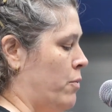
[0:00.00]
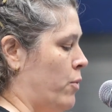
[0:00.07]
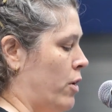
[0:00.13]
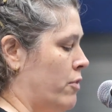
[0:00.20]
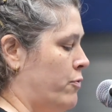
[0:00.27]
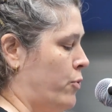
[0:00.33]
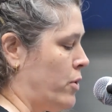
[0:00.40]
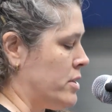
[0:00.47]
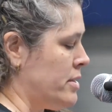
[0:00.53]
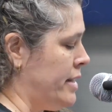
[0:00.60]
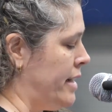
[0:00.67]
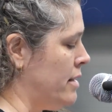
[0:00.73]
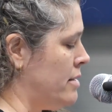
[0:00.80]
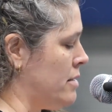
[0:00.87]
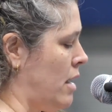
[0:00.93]
workforce
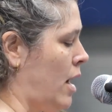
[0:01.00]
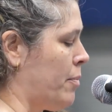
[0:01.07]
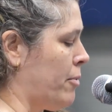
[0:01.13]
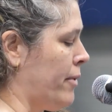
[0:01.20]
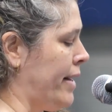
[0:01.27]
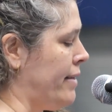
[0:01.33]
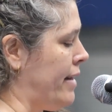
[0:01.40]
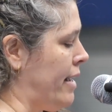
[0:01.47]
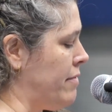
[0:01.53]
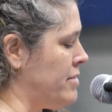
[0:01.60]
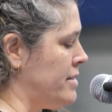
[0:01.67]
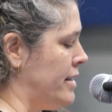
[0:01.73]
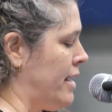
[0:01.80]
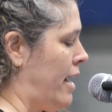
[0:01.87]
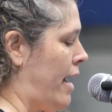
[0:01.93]
needed to operate the
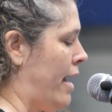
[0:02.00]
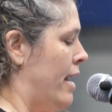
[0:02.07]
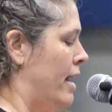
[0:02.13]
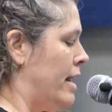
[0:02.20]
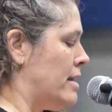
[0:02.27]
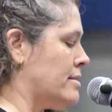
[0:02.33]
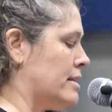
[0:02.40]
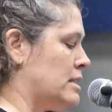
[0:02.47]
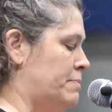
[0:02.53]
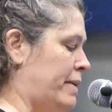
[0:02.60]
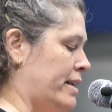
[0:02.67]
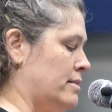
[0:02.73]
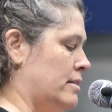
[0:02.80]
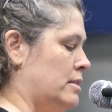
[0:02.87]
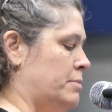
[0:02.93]
FCI is
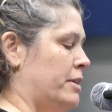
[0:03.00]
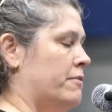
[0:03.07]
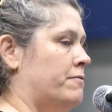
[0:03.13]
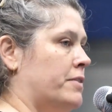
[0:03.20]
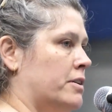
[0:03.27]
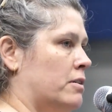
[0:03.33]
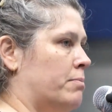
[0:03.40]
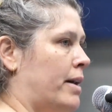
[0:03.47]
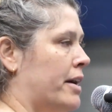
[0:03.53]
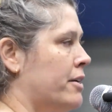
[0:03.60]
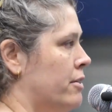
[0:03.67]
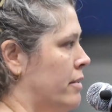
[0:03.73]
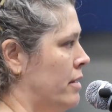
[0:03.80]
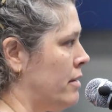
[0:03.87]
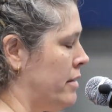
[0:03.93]
expected to be filled by
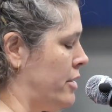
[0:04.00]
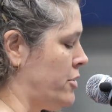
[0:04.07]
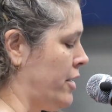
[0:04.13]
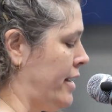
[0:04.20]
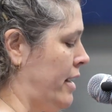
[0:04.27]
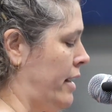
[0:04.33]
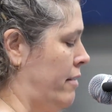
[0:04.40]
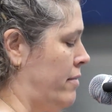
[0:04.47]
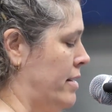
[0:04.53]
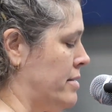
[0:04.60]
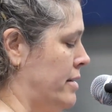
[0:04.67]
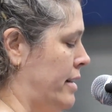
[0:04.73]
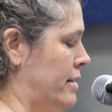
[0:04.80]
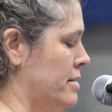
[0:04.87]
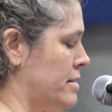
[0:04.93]
current Letcher County
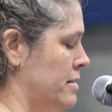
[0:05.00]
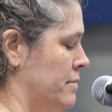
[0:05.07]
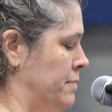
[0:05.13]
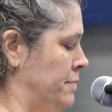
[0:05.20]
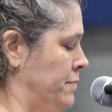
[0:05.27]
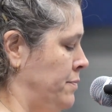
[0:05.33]
residents.